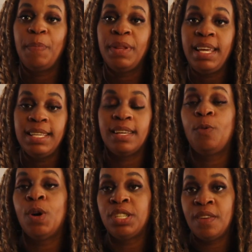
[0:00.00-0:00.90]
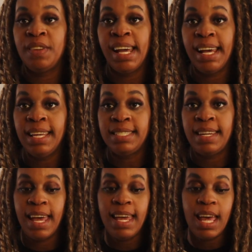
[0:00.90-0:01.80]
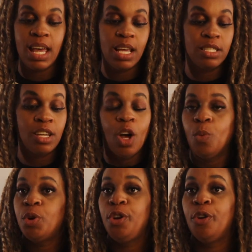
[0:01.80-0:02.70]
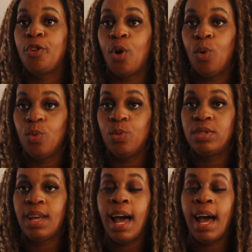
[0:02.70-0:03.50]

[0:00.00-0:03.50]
Please, question of the day today is, what are your goals?